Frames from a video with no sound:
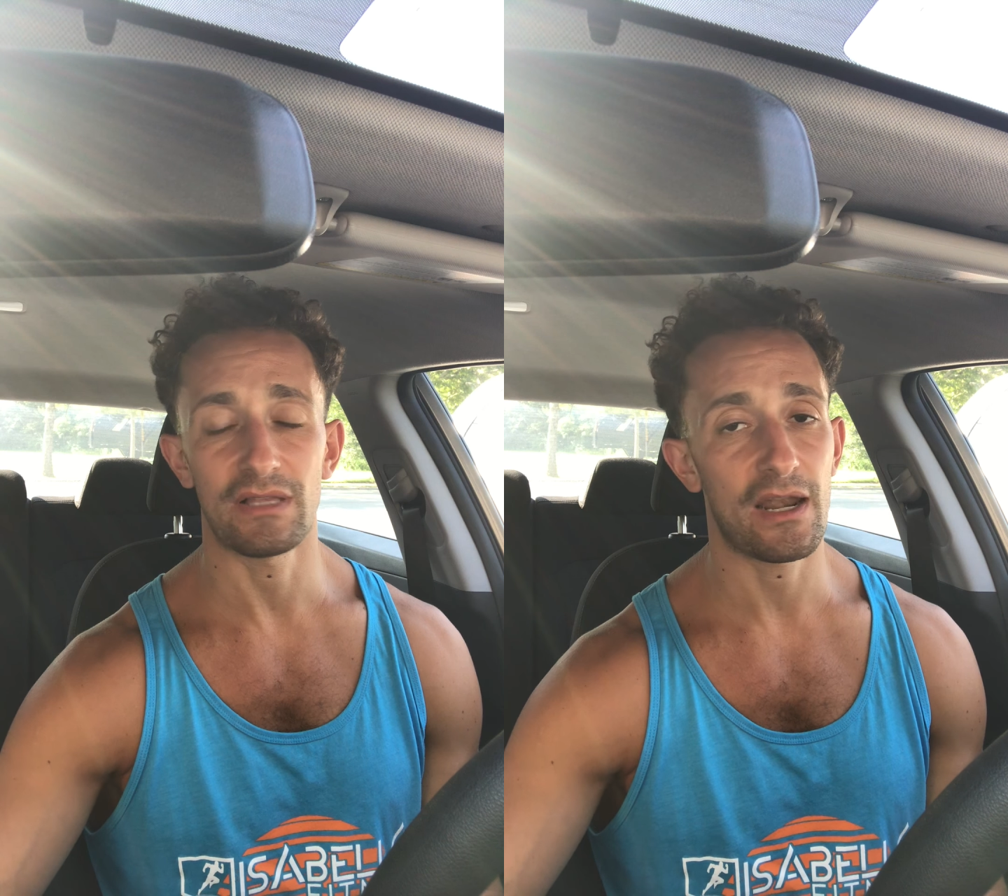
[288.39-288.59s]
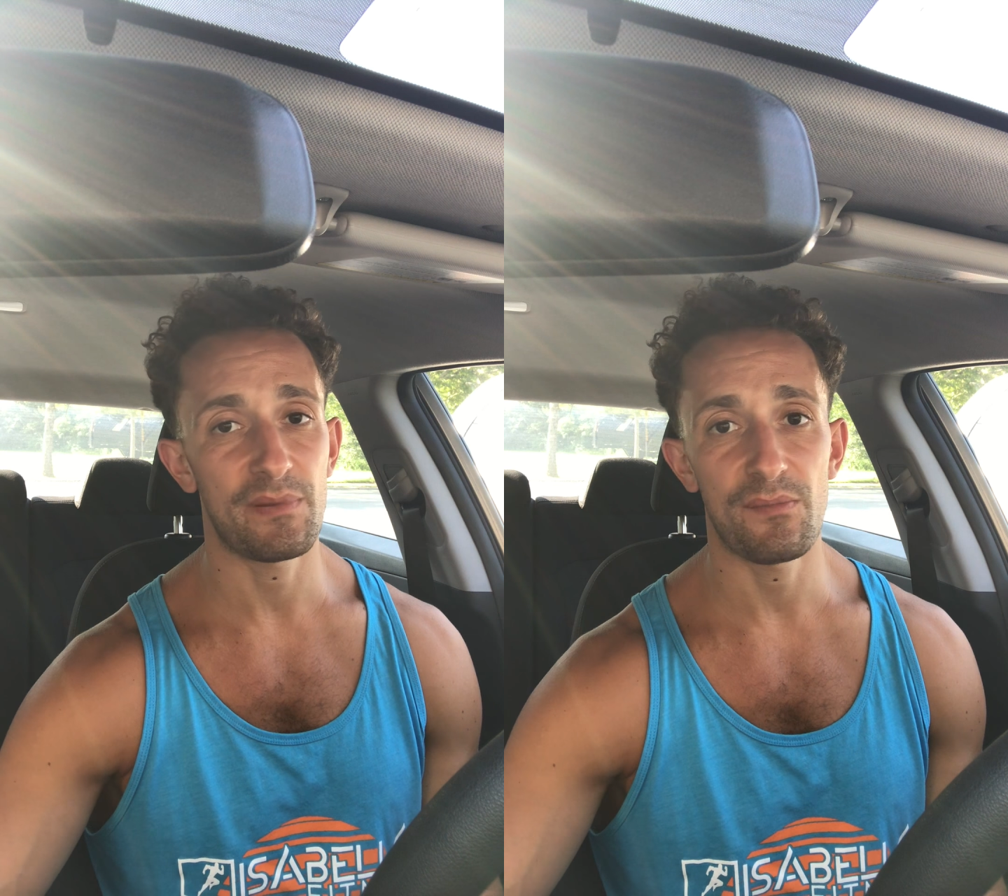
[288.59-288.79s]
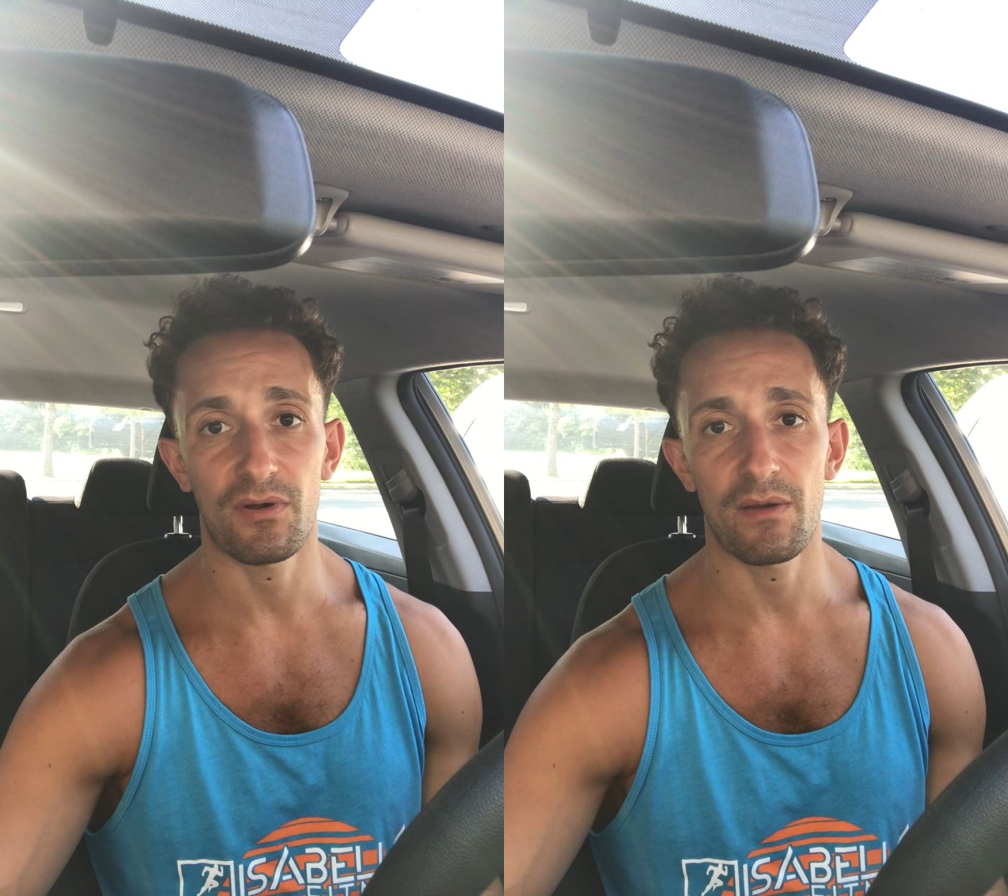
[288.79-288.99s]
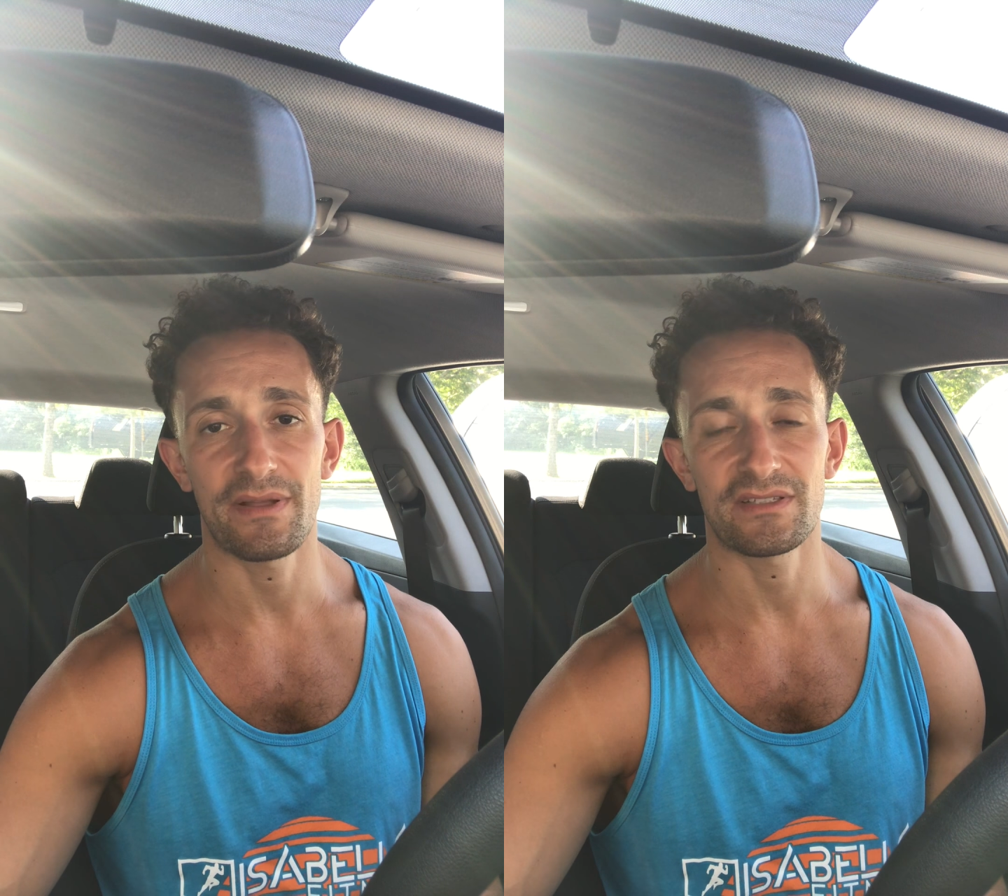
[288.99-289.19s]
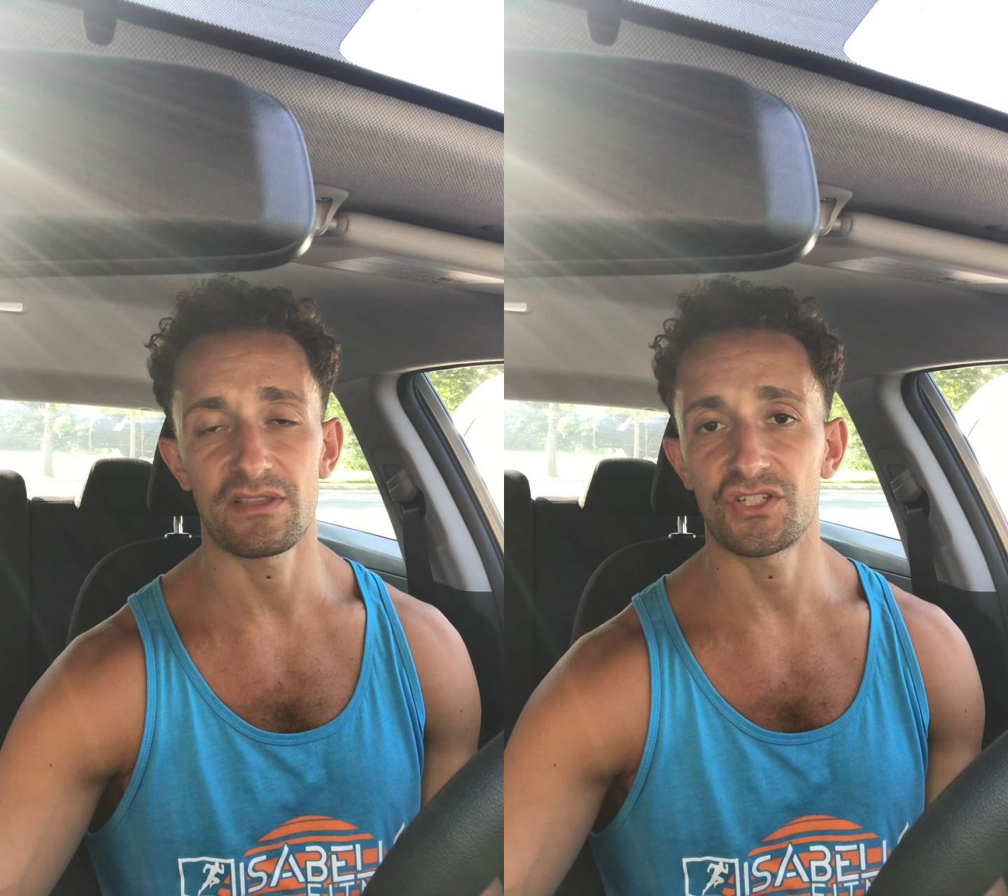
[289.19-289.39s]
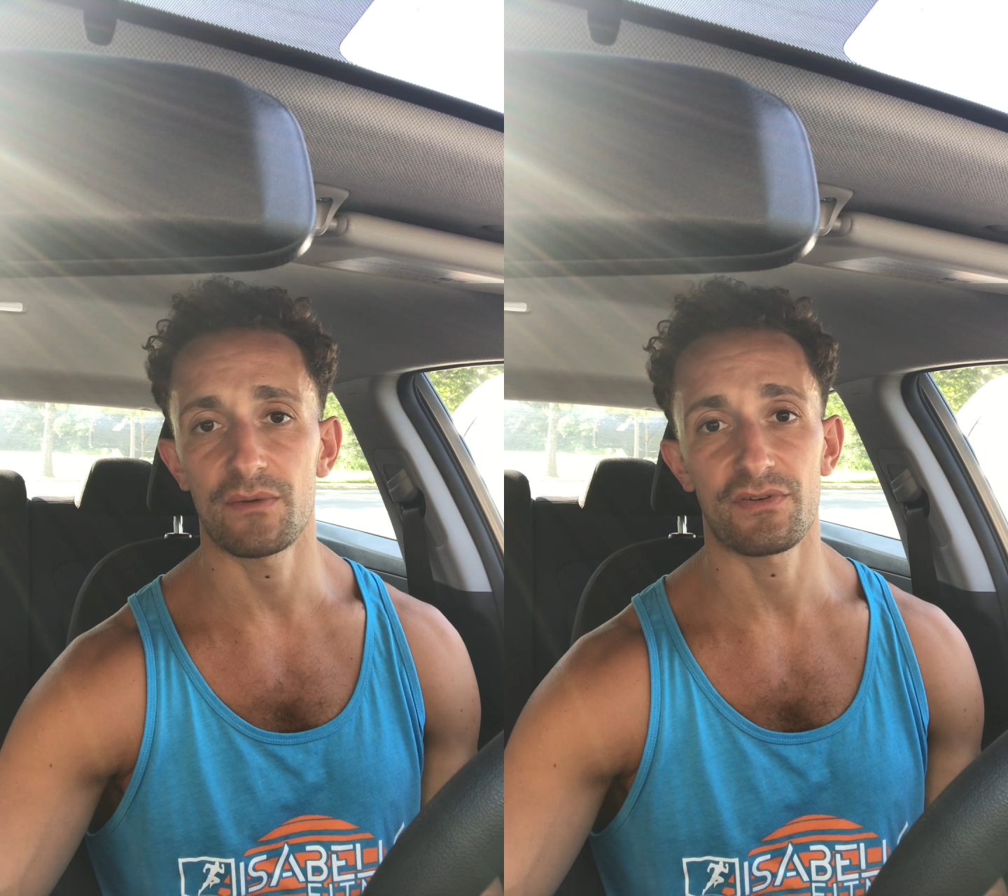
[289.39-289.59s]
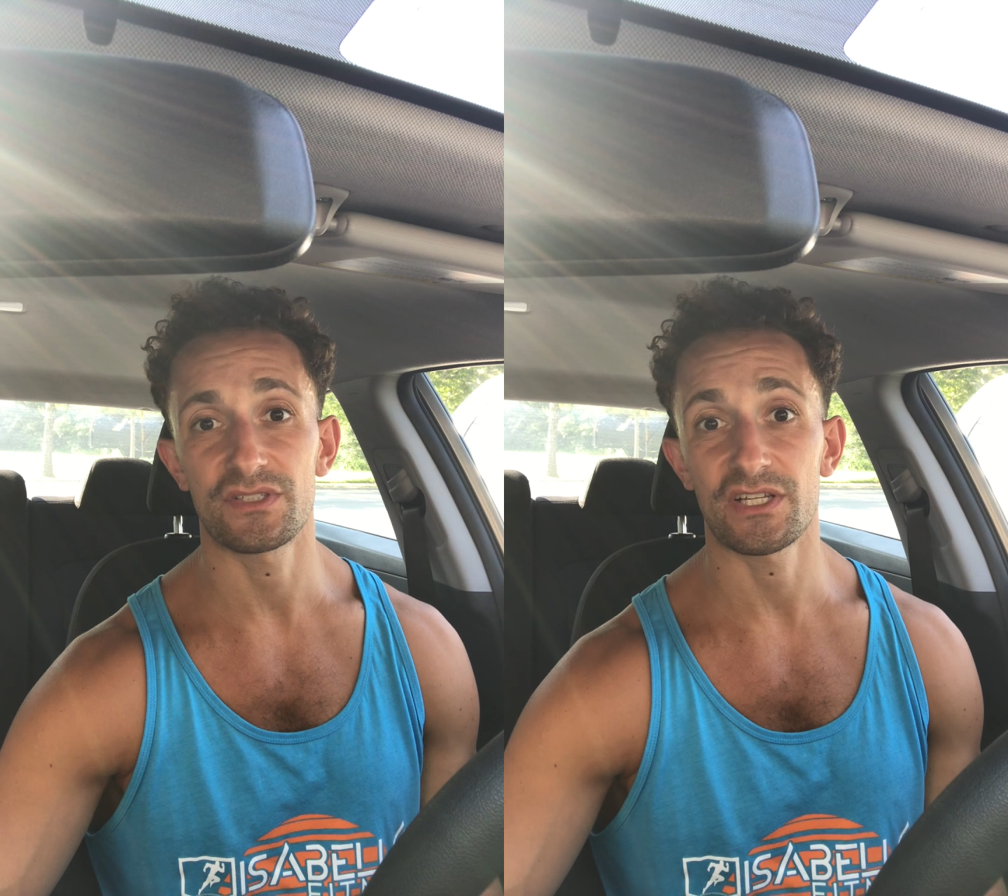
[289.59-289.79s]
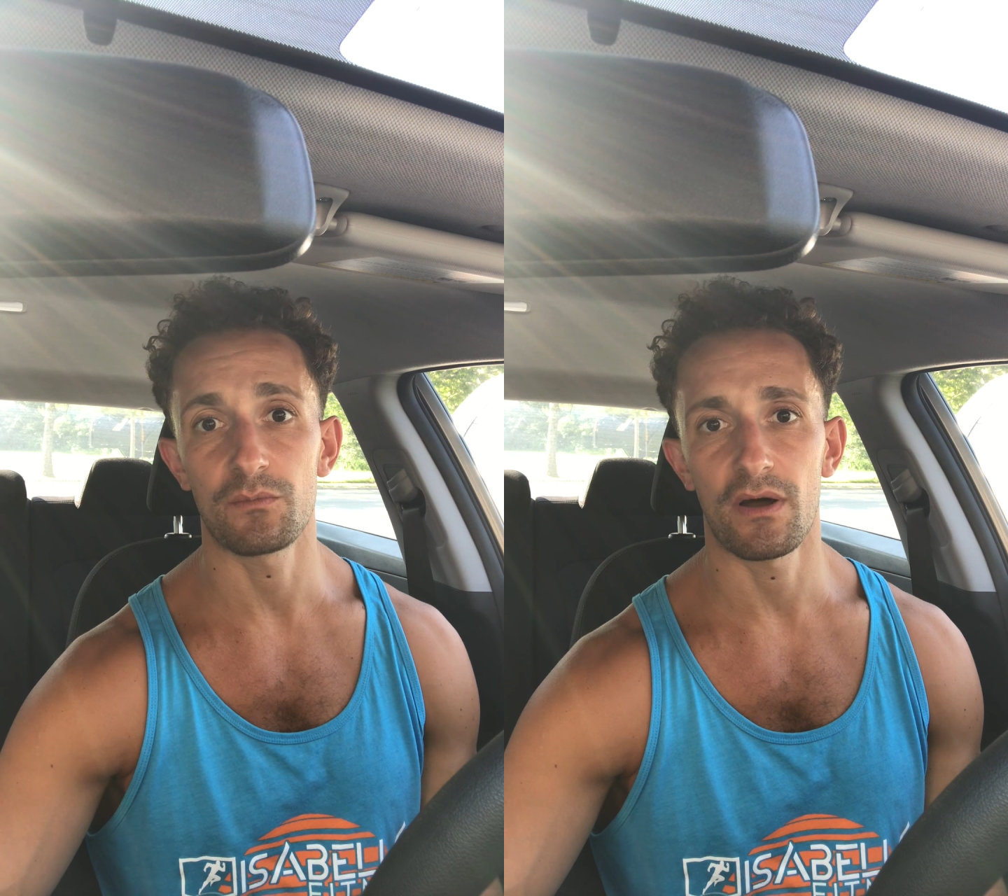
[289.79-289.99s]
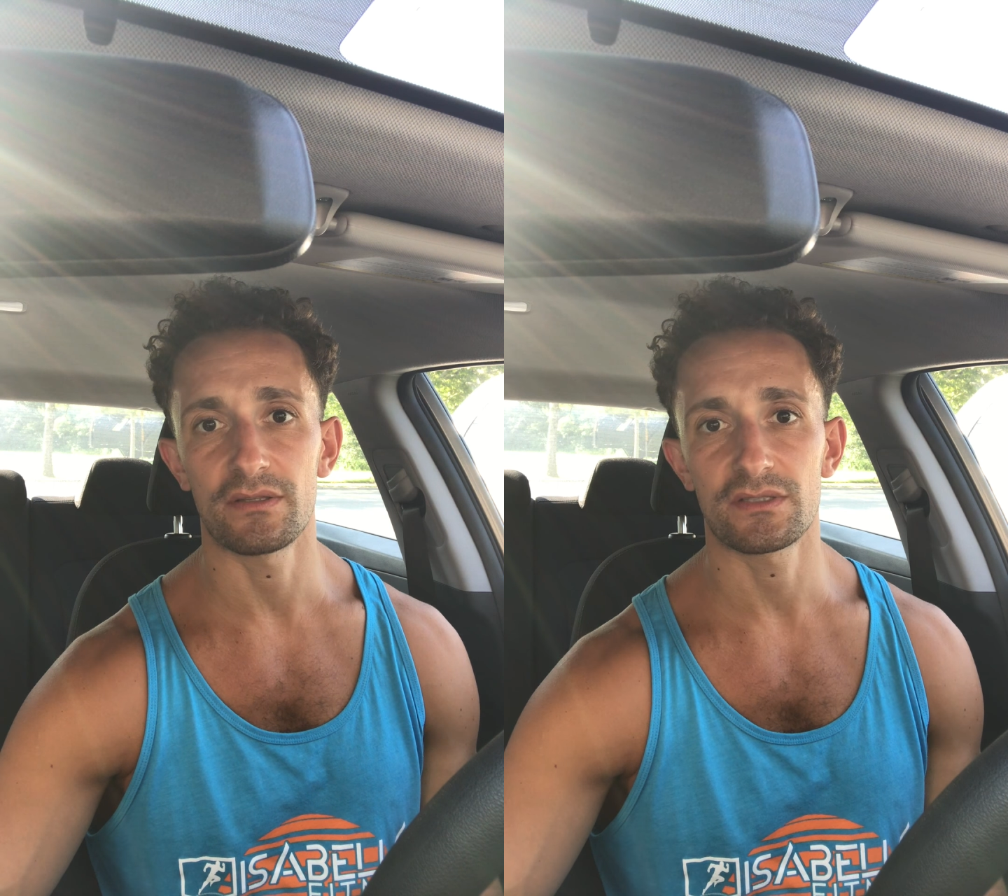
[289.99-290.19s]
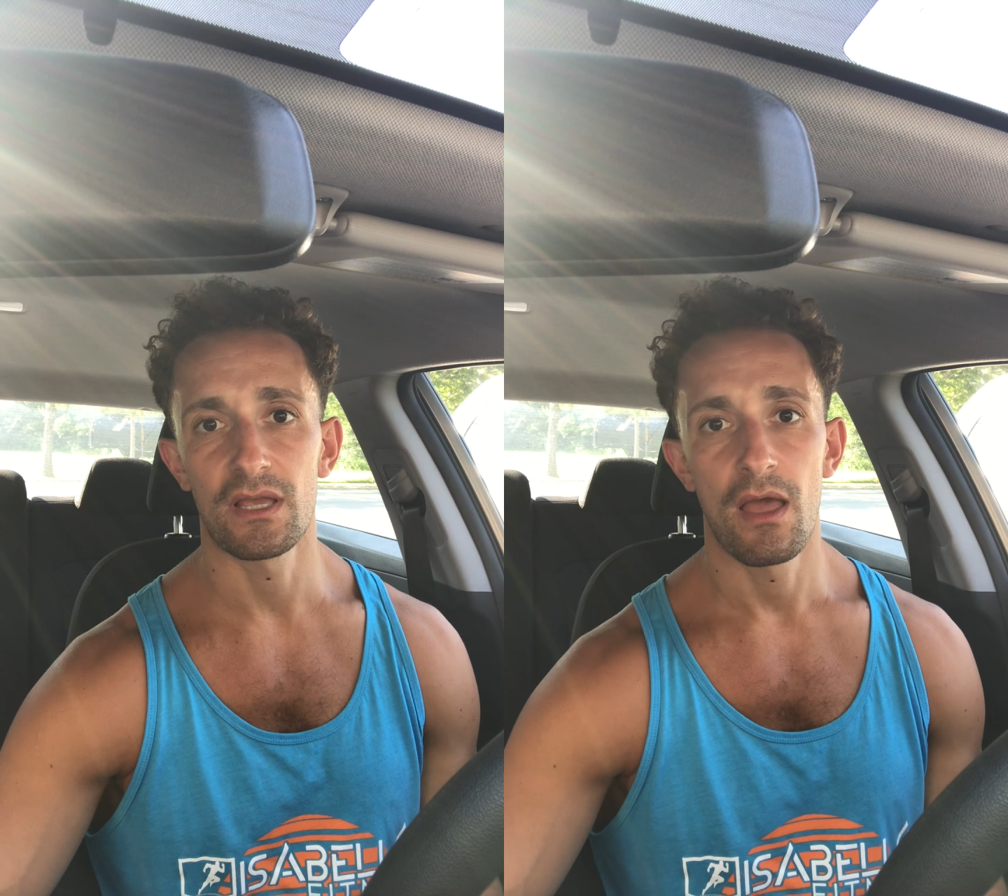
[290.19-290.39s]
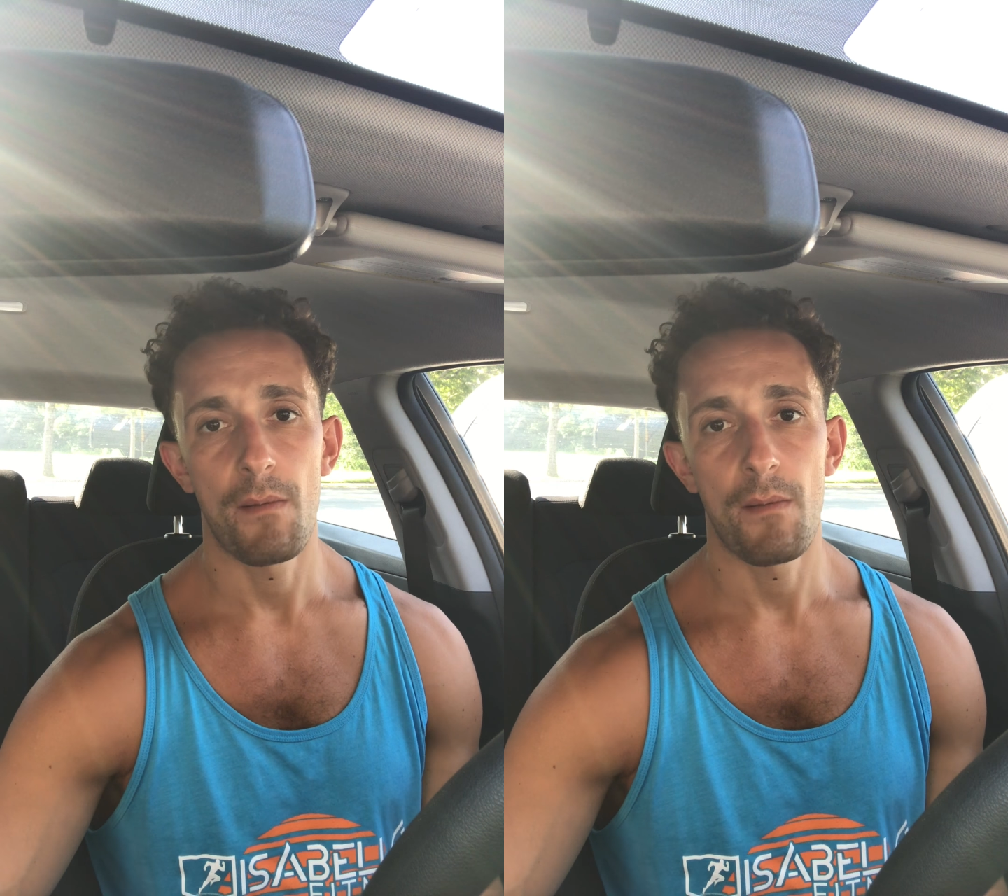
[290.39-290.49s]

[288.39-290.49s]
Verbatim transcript: A lot of people commit to the gym for 6 months,